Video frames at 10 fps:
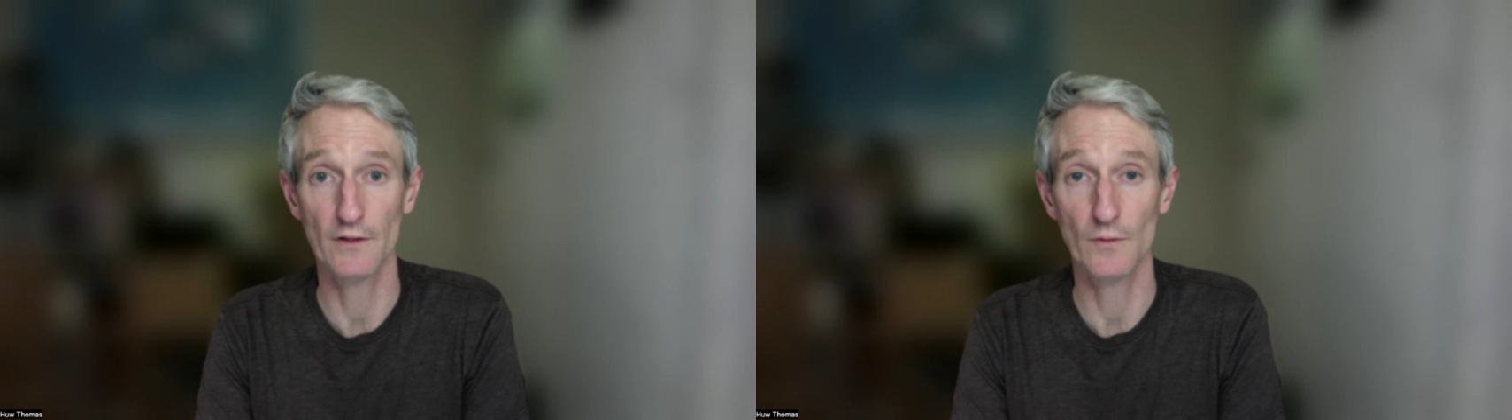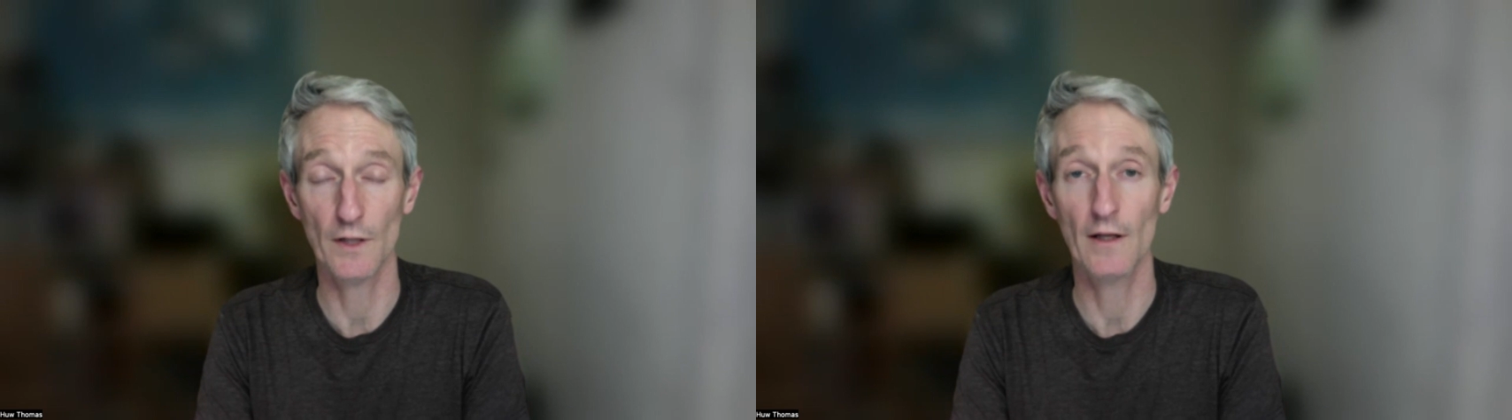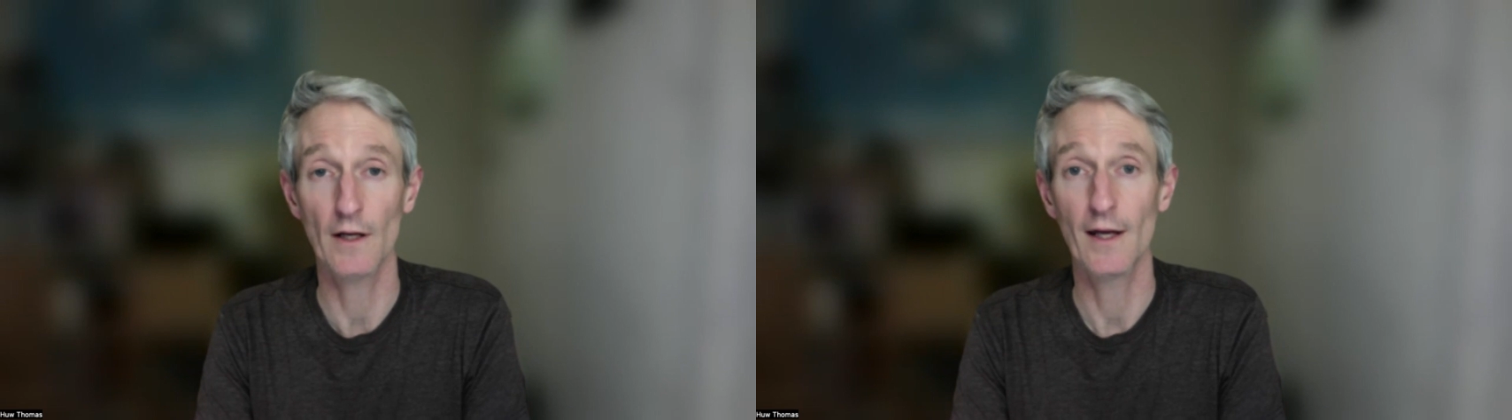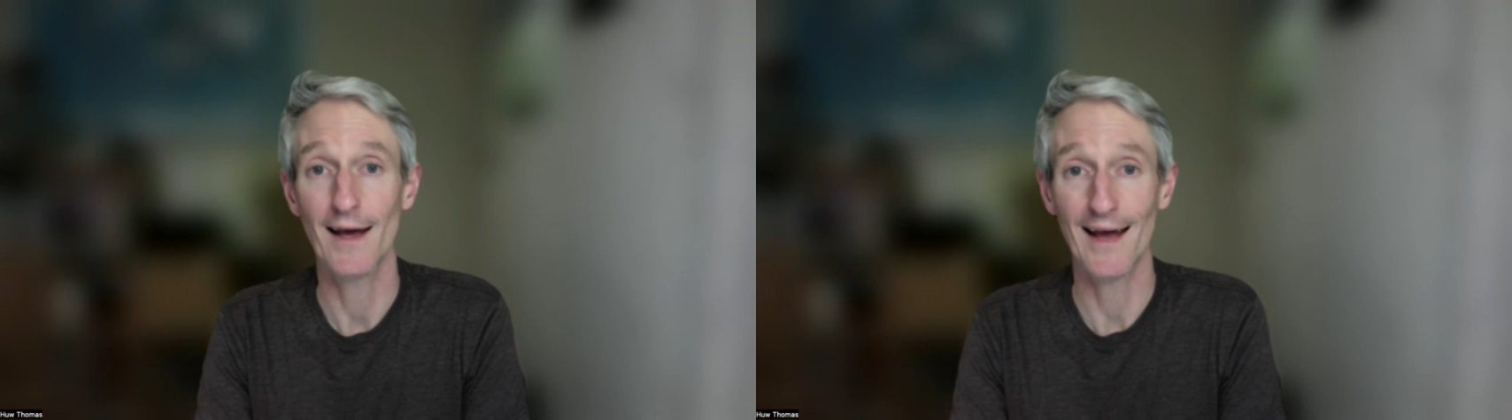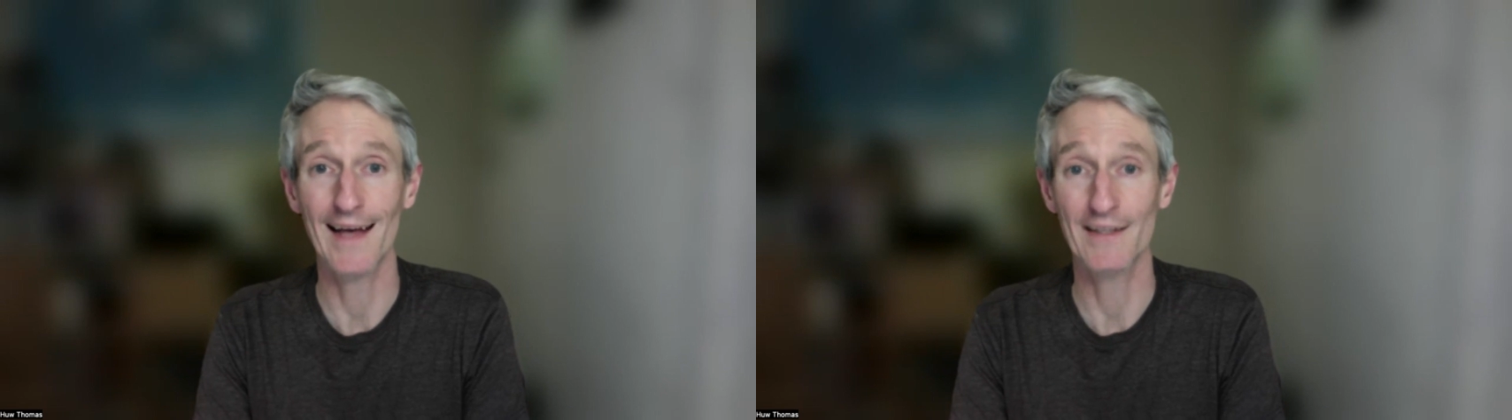to be,
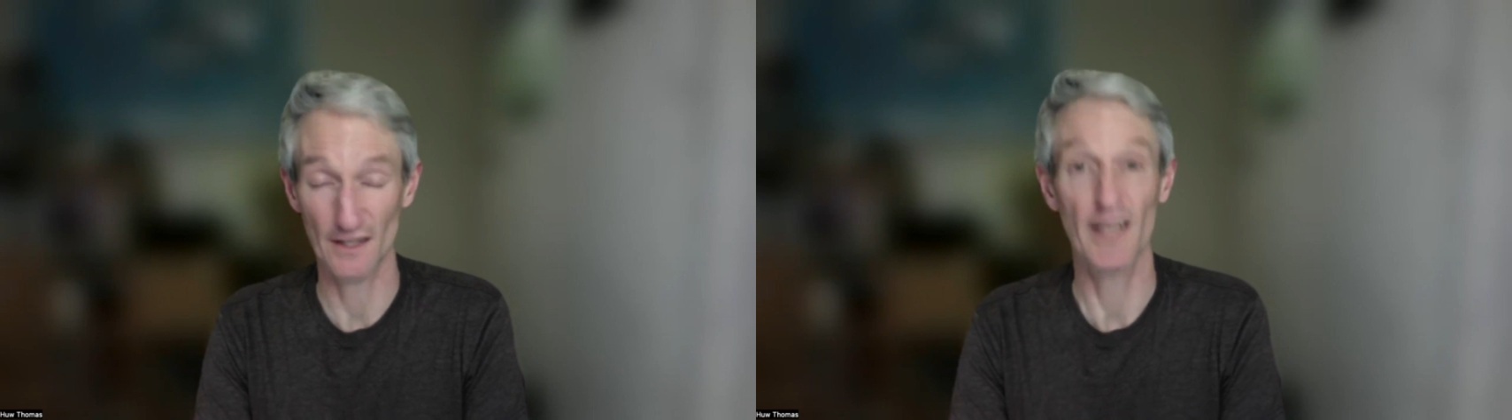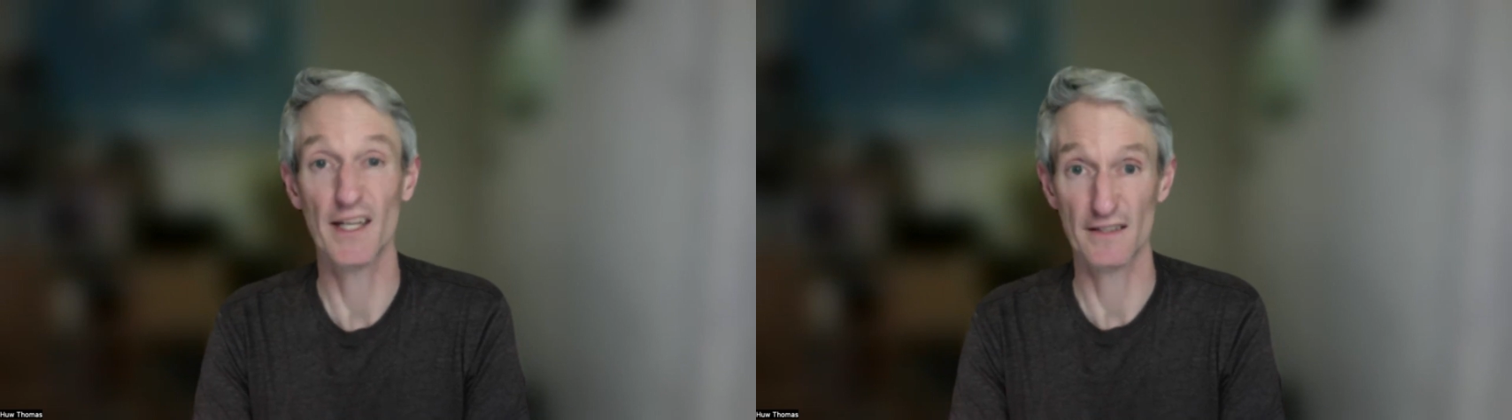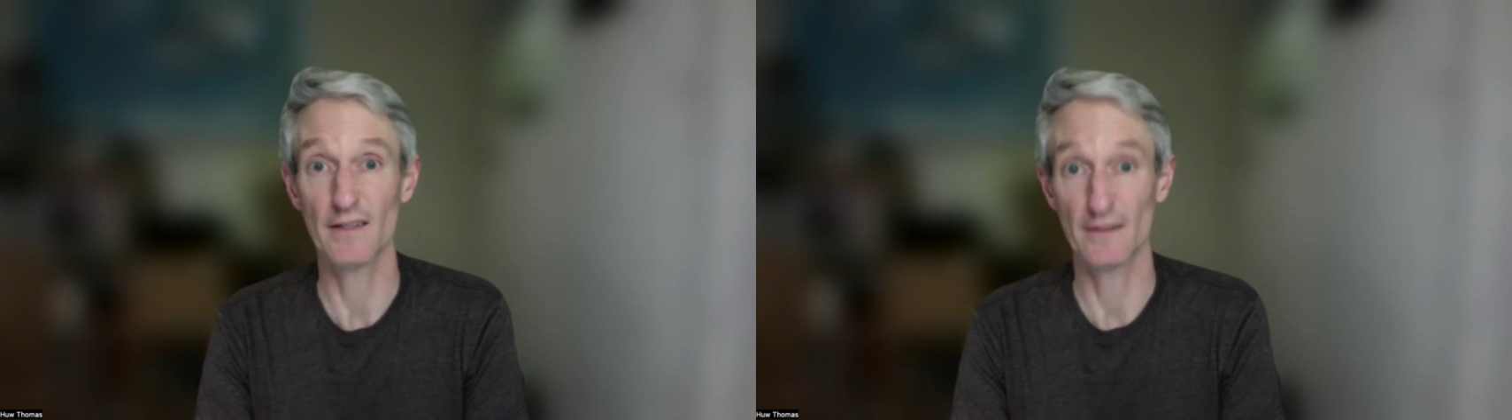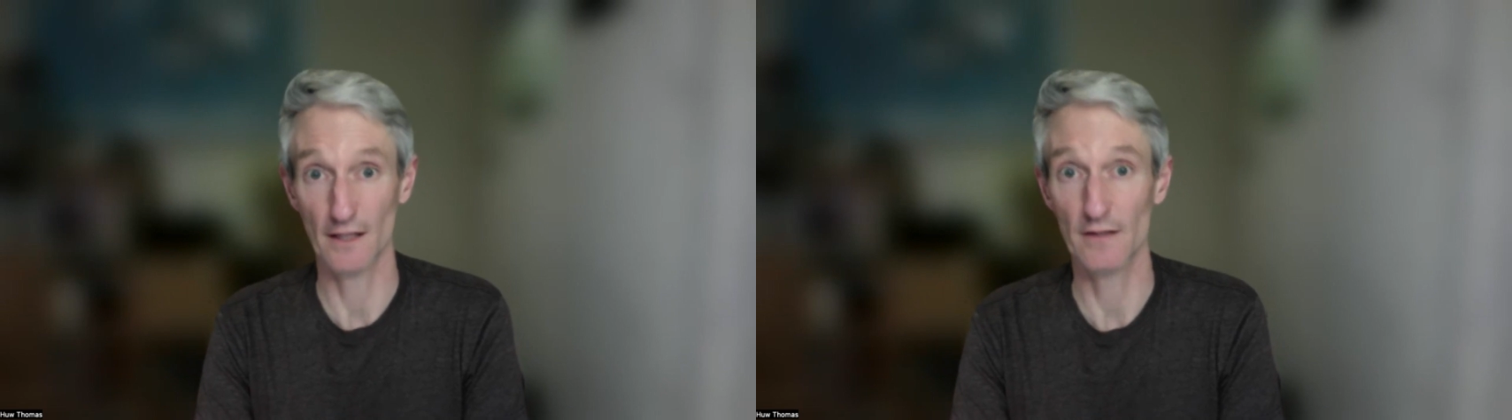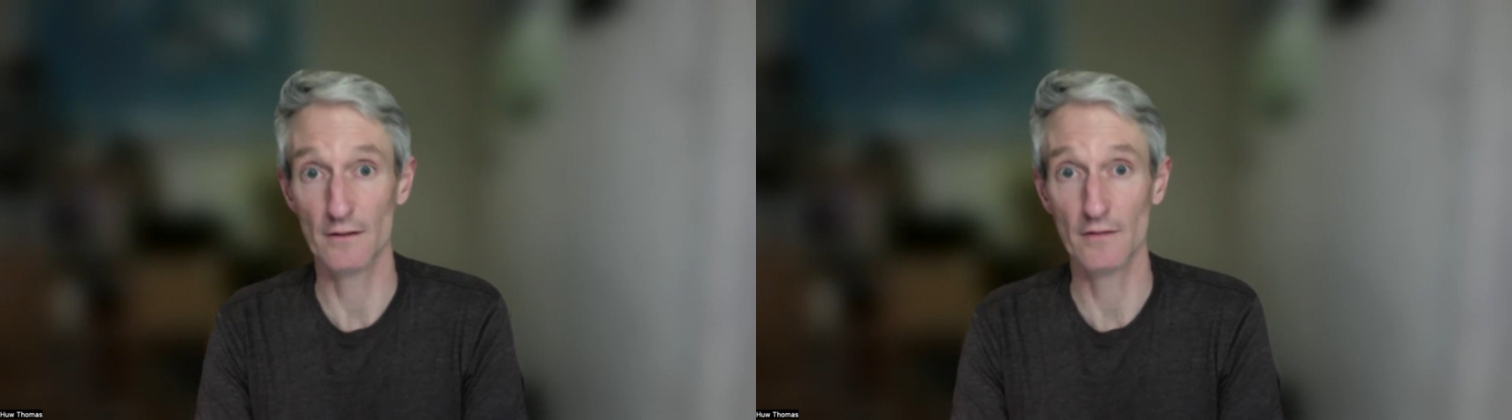as an
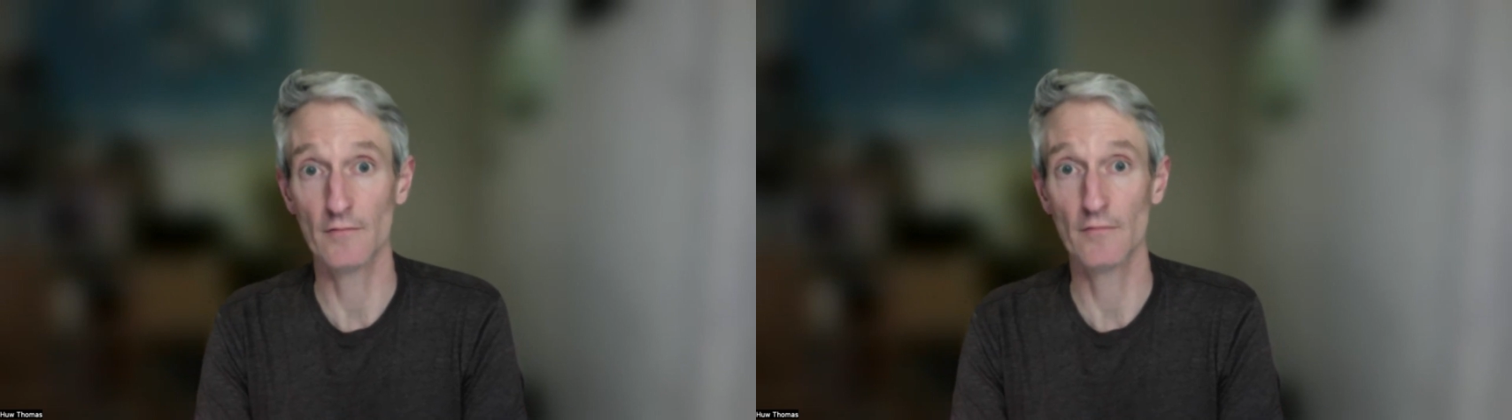anaesthetist.